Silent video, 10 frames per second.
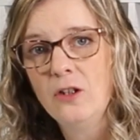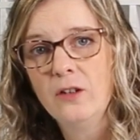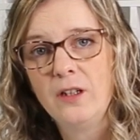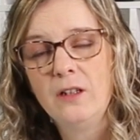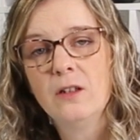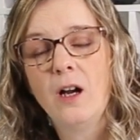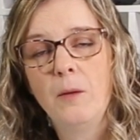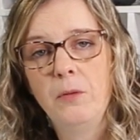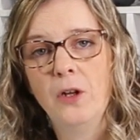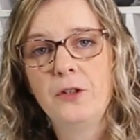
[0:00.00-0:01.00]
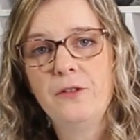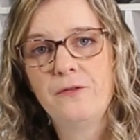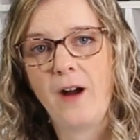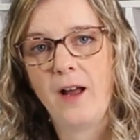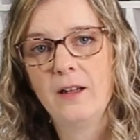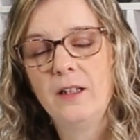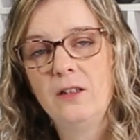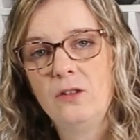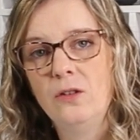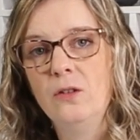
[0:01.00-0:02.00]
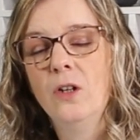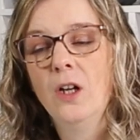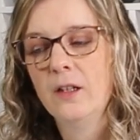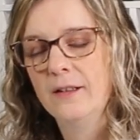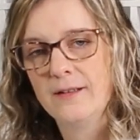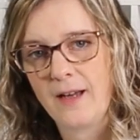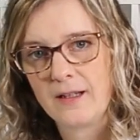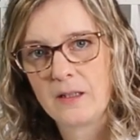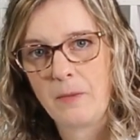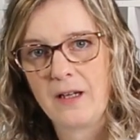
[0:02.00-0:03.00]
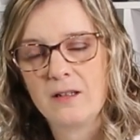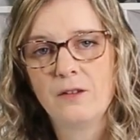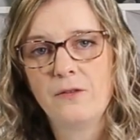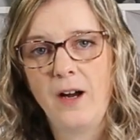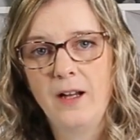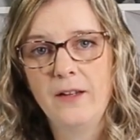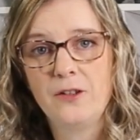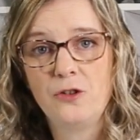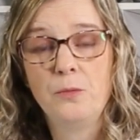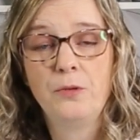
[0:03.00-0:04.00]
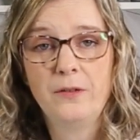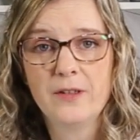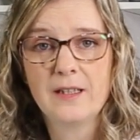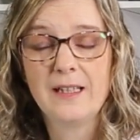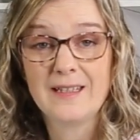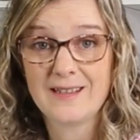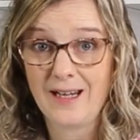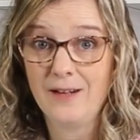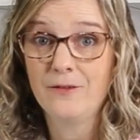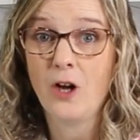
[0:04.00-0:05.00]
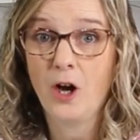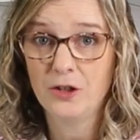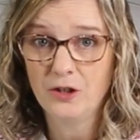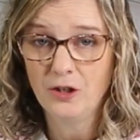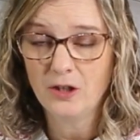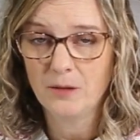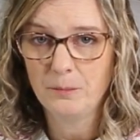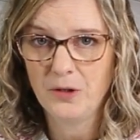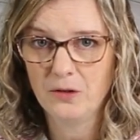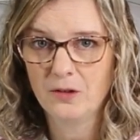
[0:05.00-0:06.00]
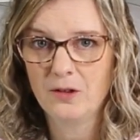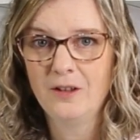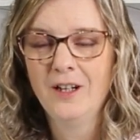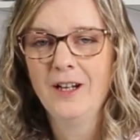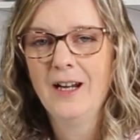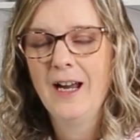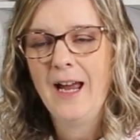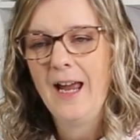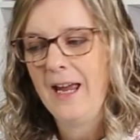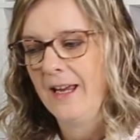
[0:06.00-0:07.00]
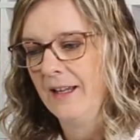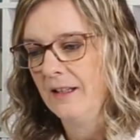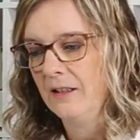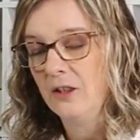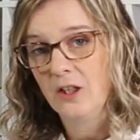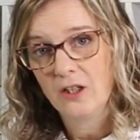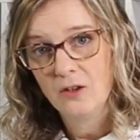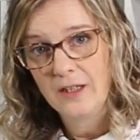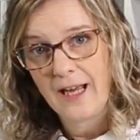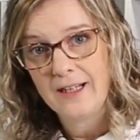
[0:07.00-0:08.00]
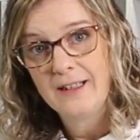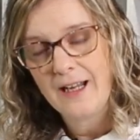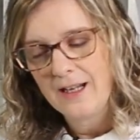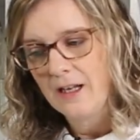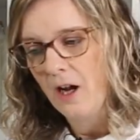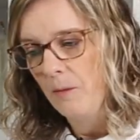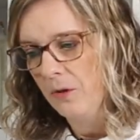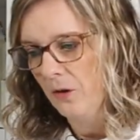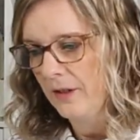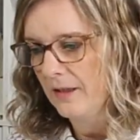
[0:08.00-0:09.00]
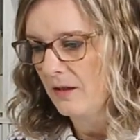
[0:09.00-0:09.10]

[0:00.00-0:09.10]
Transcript: you'll need to upload your file into Design Space, the file that you previously saved onto your computer, and you're going to go get it and upload it.